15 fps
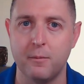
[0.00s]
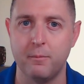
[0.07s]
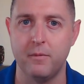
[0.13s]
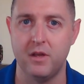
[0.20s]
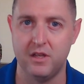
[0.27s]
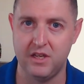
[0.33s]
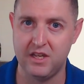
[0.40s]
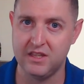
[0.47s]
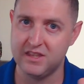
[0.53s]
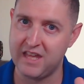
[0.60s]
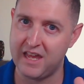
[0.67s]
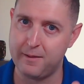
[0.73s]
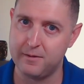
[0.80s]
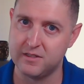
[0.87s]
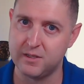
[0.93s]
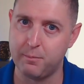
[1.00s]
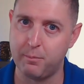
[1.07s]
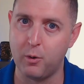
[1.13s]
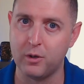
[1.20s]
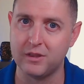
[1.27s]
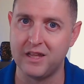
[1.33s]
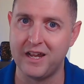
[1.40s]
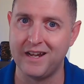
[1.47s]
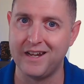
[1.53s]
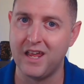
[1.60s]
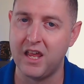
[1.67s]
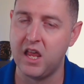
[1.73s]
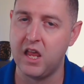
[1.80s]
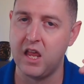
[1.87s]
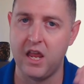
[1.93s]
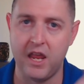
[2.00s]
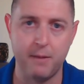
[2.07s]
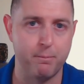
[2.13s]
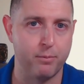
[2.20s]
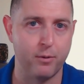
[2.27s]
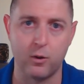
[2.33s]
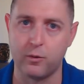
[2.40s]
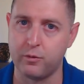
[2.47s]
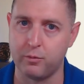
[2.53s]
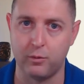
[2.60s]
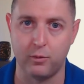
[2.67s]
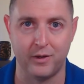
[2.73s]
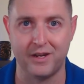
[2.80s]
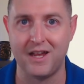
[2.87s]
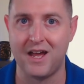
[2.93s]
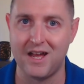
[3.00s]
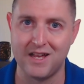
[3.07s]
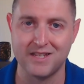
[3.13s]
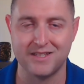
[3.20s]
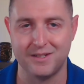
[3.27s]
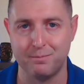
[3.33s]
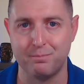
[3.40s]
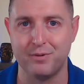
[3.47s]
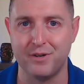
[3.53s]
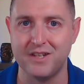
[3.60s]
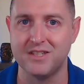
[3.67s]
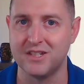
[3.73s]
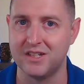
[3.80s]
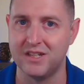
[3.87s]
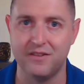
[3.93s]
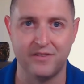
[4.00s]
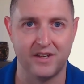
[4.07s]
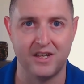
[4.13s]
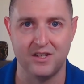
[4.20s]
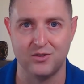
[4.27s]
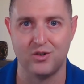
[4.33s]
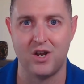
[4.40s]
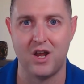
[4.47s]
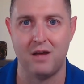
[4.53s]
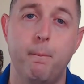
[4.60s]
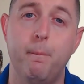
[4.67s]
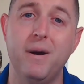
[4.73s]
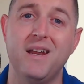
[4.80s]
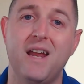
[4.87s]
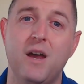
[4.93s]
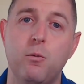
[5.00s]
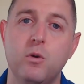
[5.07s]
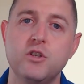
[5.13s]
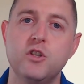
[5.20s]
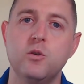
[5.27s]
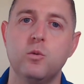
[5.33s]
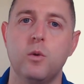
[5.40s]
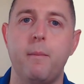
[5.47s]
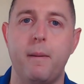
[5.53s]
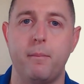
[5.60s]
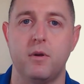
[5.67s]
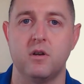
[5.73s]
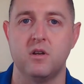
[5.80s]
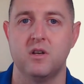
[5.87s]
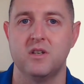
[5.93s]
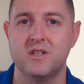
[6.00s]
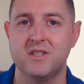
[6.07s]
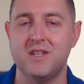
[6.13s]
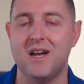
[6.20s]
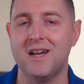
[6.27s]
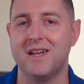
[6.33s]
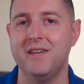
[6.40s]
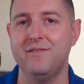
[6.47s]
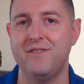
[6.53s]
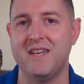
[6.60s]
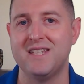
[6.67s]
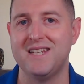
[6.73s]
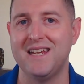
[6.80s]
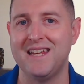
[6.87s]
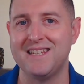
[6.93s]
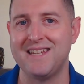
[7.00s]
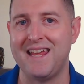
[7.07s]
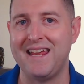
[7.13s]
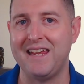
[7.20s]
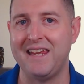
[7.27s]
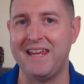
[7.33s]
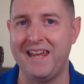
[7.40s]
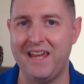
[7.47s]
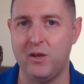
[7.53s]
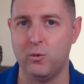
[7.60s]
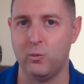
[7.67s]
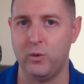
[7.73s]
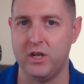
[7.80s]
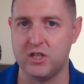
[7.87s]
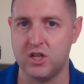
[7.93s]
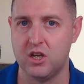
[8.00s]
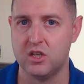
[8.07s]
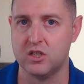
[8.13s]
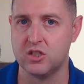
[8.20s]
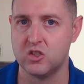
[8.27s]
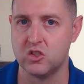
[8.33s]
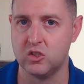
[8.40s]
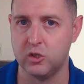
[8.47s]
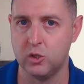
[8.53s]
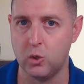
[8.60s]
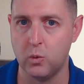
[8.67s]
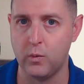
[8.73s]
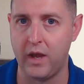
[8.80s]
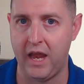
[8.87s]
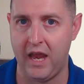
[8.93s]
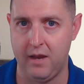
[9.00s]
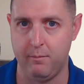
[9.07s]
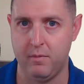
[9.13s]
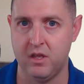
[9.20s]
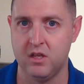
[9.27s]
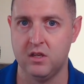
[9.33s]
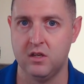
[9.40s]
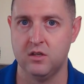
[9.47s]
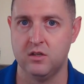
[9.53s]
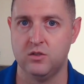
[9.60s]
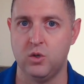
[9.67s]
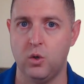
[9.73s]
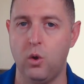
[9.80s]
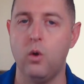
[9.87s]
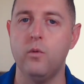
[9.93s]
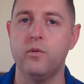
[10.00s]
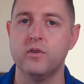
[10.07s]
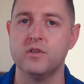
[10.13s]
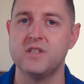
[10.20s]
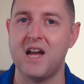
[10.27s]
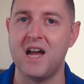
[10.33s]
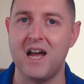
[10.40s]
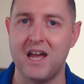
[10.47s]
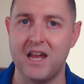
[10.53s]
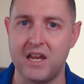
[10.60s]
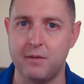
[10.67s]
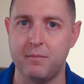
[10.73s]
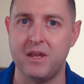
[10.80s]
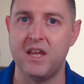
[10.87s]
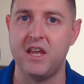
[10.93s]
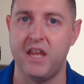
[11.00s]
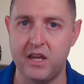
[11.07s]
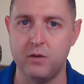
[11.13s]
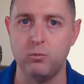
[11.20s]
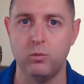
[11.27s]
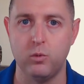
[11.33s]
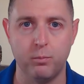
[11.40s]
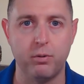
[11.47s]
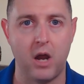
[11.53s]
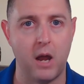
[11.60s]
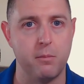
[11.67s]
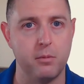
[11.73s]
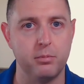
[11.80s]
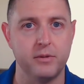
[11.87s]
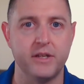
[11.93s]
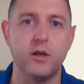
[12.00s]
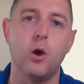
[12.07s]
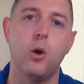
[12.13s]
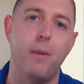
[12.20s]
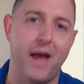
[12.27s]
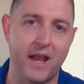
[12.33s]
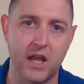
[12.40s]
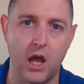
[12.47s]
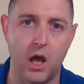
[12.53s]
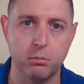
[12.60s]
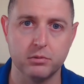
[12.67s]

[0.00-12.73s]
hit that support line, it broke through and caused a pretty significant drop. But I want you to remember, stock investing is a get-rich-slow game. So over time, it will probably go back up.